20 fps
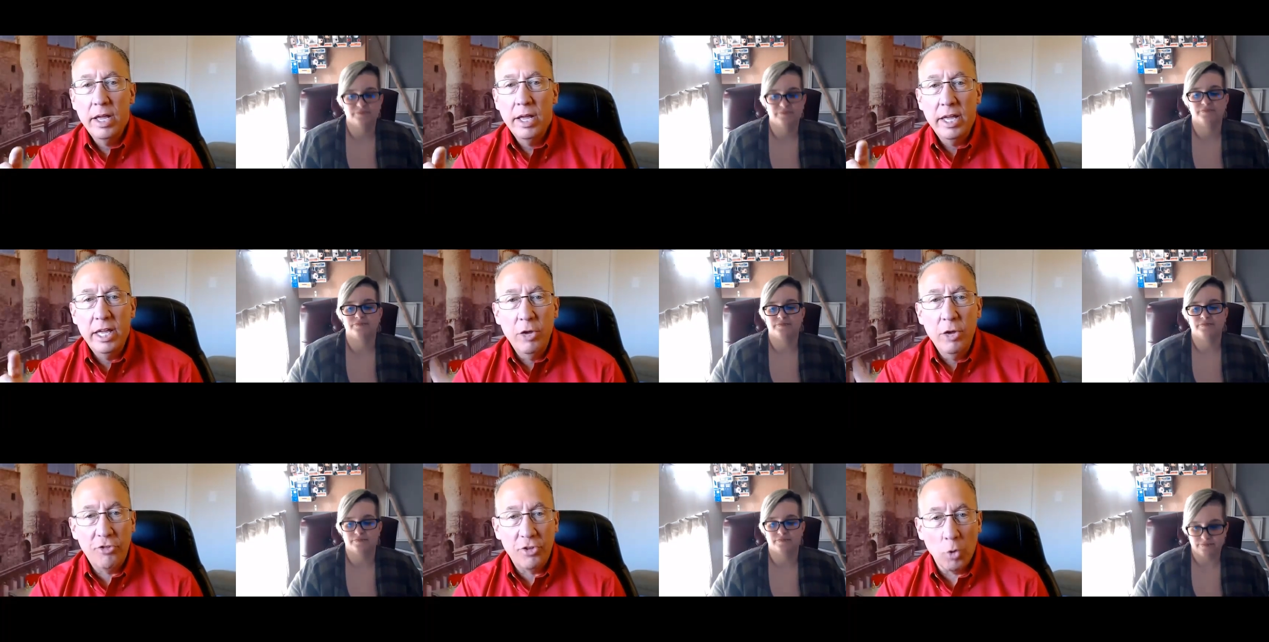
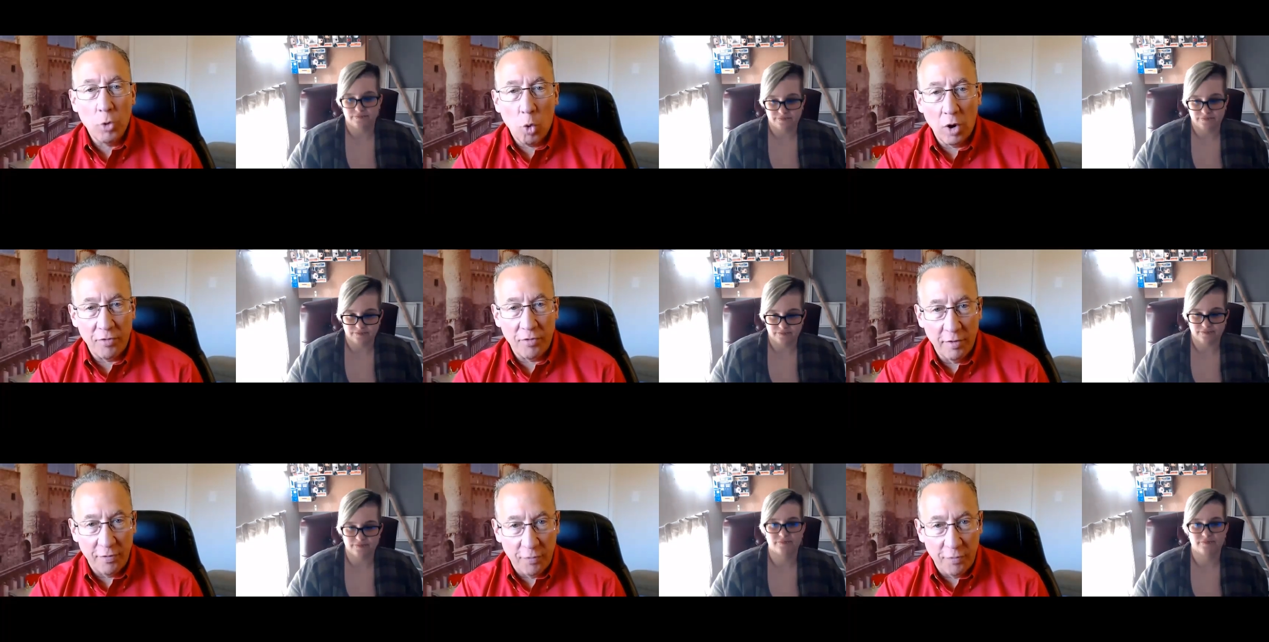Speaker 1: He used to
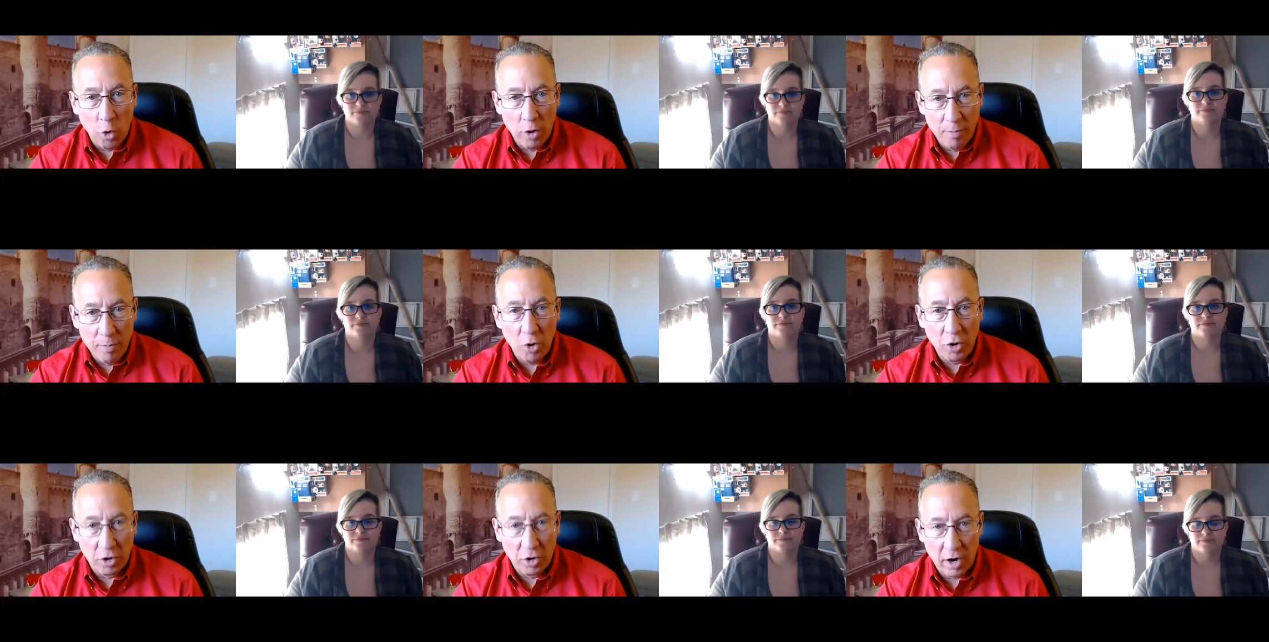work for Ford
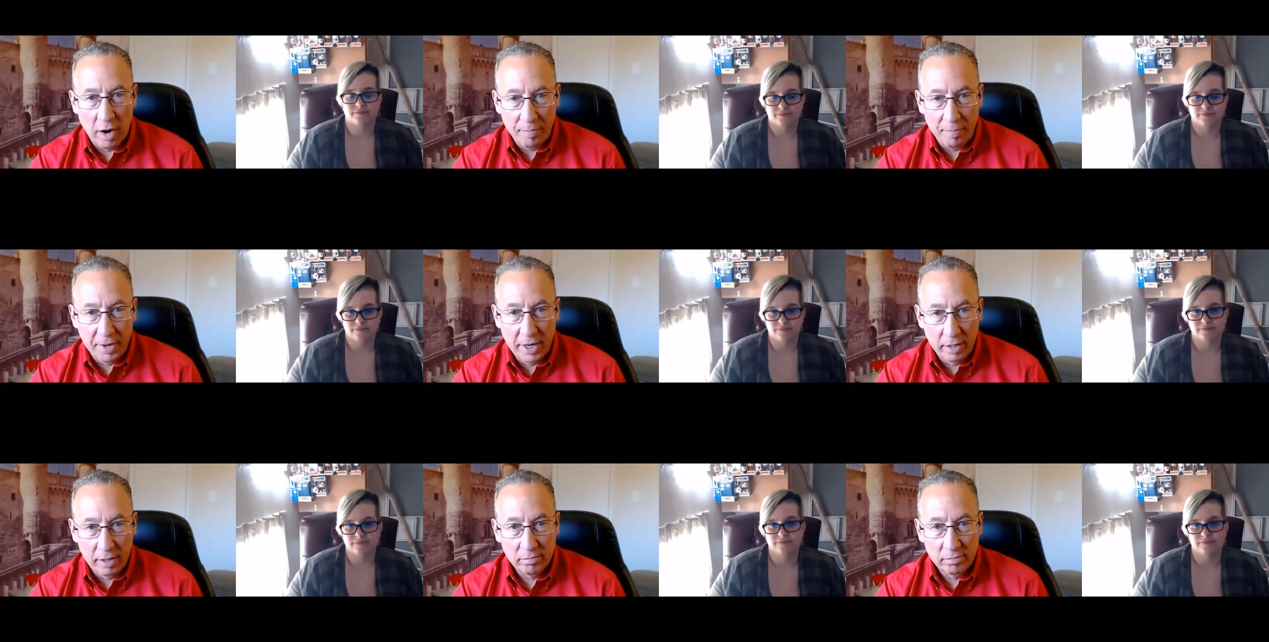Motor
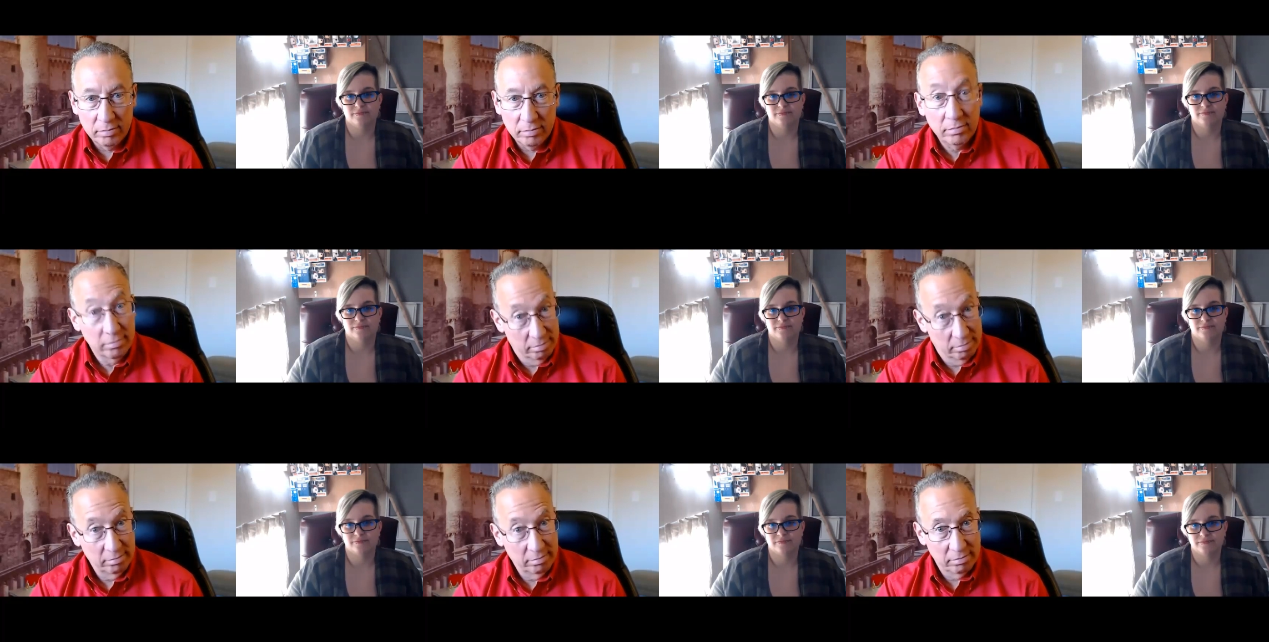Company,
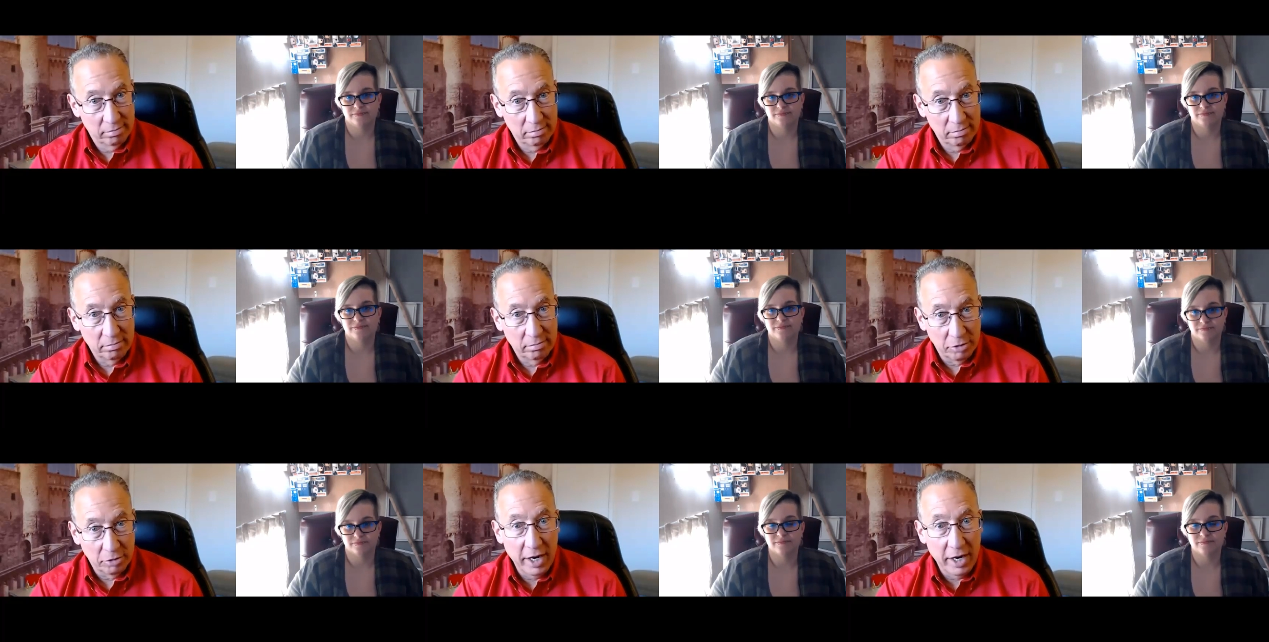
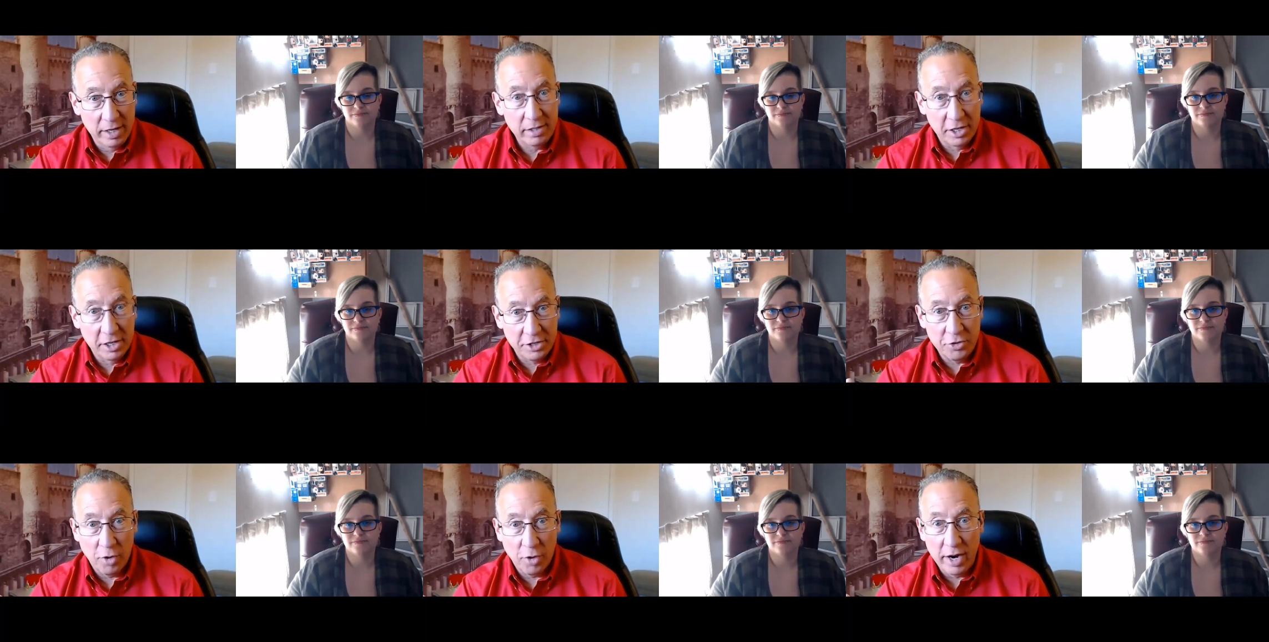right?
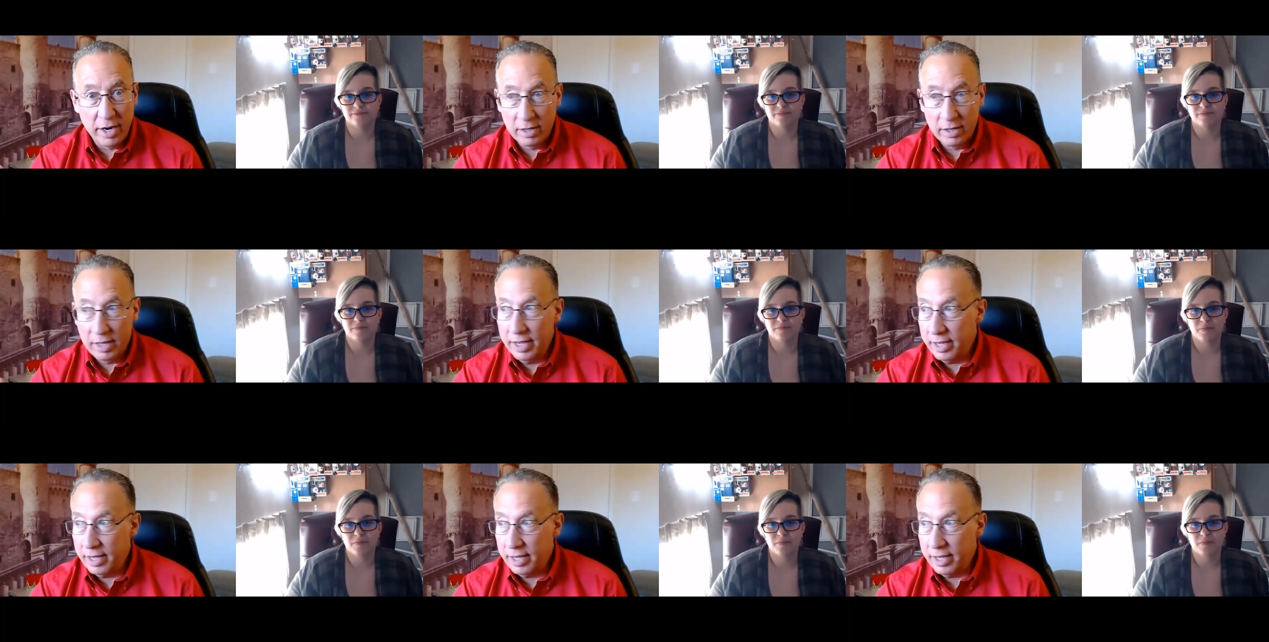Detroit.